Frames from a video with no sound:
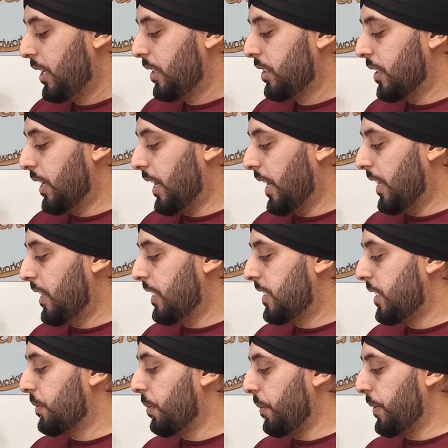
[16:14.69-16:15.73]
So again,
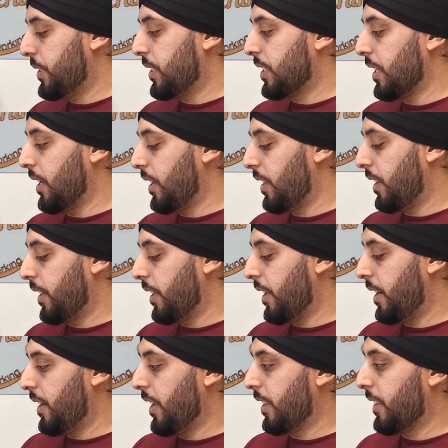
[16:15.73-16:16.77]
this is probably just
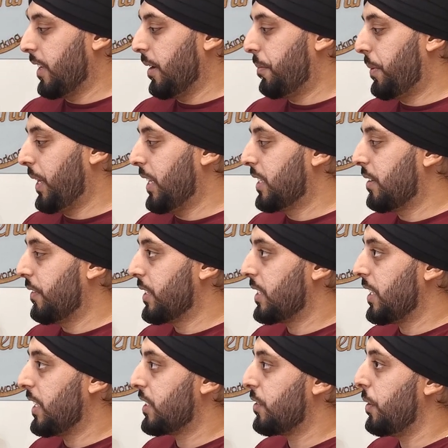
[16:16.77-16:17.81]
another piece of
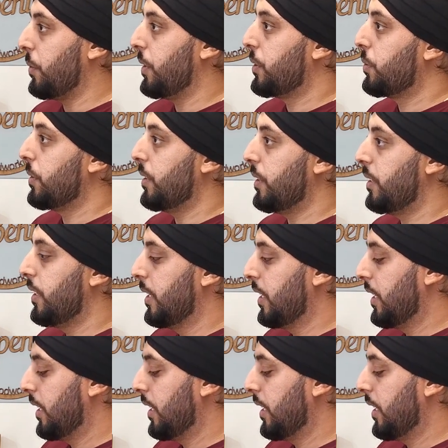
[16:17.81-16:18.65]
accessory which will